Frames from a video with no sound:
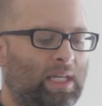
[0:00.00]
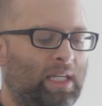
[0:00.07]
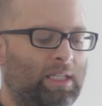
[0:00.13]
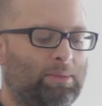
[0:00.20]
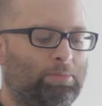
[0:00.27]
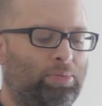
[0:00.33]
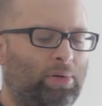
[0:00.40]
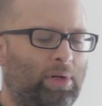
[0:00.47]
it
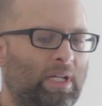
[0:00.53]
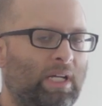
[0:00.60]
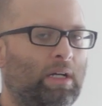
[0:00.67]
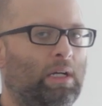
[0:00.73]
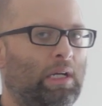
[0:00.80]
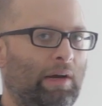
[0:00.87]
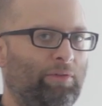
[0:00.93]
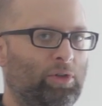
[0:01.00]
gets pretty
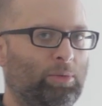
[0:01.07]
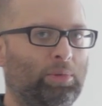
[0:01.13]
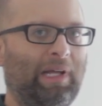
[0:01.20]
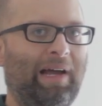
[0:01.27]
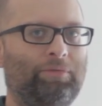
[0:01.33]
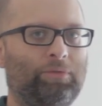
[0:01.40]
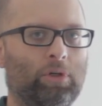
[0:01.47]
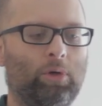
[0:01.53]

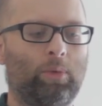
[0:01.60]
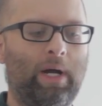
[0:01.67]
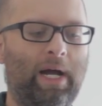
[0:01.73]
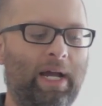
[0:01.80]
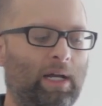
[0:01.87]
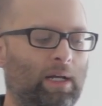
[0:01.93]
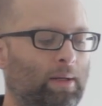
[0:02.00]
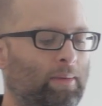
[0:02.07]
uncomfortable after a
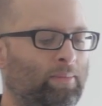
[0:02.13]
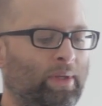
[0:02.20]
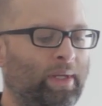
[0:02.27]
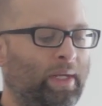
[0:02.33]
while.